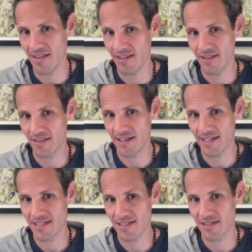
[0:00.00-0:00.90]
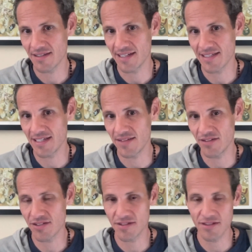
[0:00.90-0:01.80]
think that's it.
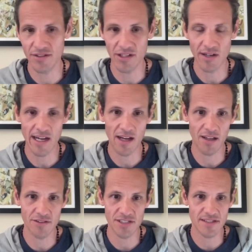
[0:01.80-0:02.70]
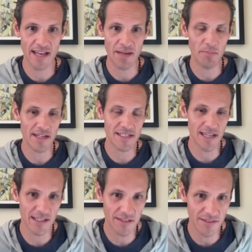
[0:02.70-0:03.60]
There's, I'll just end by
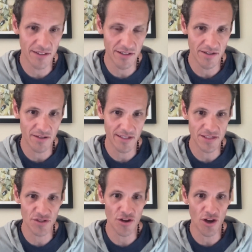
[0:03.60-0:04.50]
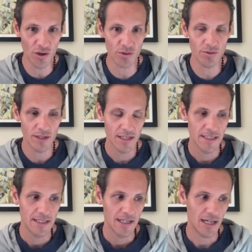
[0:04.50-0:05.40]
saying that there is no
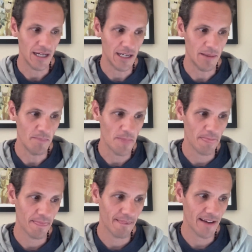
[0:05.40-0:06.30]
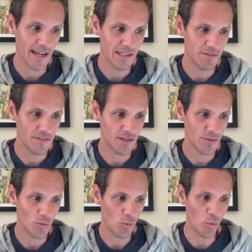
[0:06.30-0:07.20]
kind of
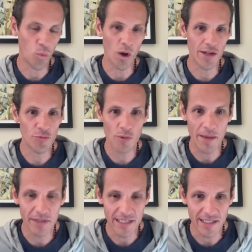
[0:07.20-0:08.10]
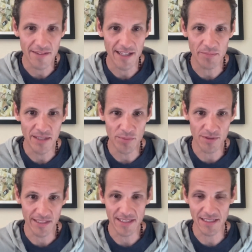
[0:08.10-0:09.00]
one remedy that people
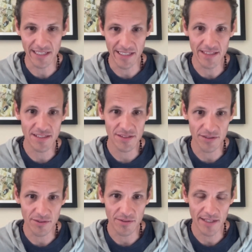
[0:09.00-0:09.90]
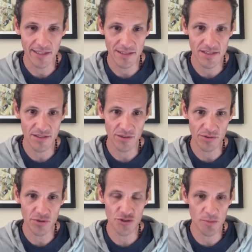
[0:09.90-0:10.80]
need to lean into. And so
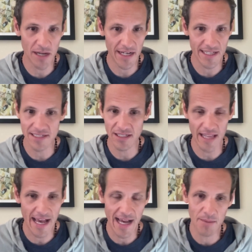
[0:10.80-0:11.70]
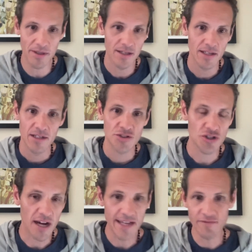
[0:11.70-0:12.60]
use your body as a lab,
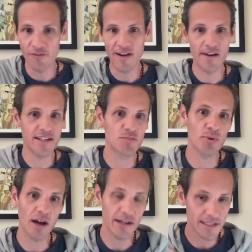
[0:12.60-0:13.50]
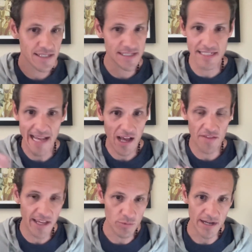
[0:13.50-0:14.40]
try various products, see how
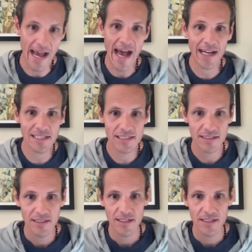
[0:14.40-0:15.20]
they react,